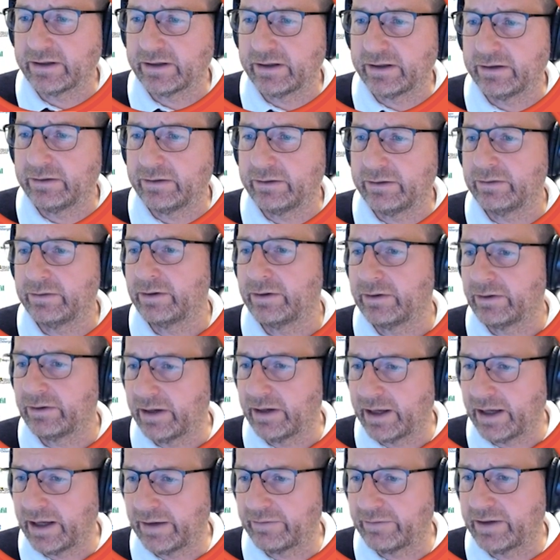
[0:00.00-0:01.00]
the queue,
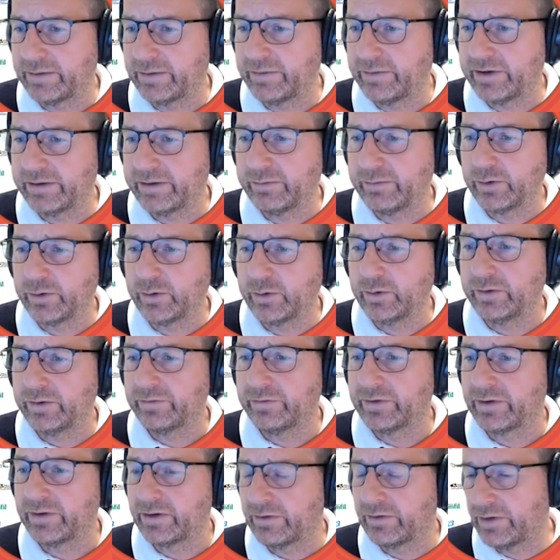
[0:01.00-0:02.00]
have them
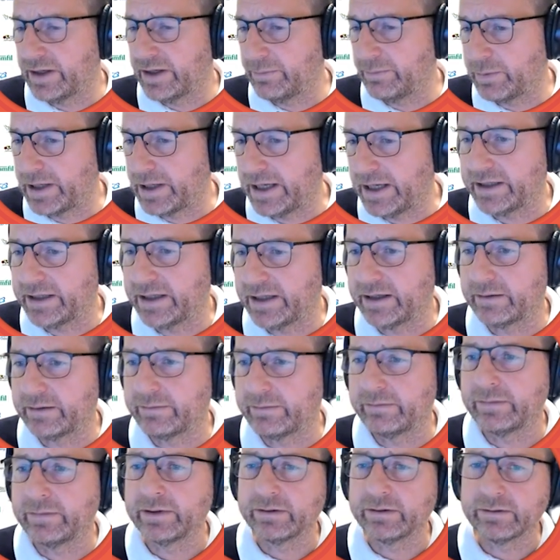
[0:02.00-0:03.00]
removed, replay
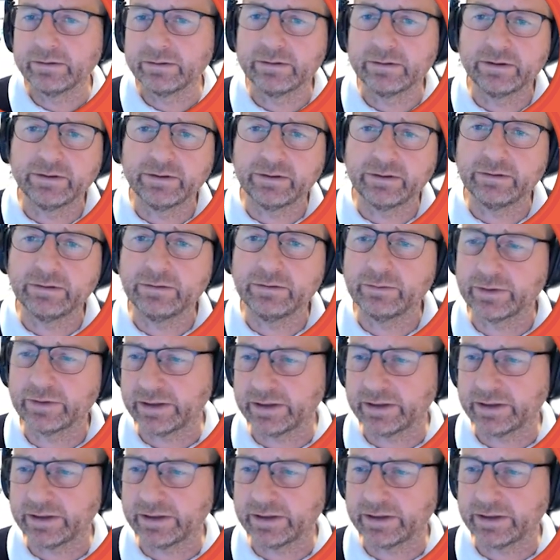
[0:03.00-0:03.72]
them, or do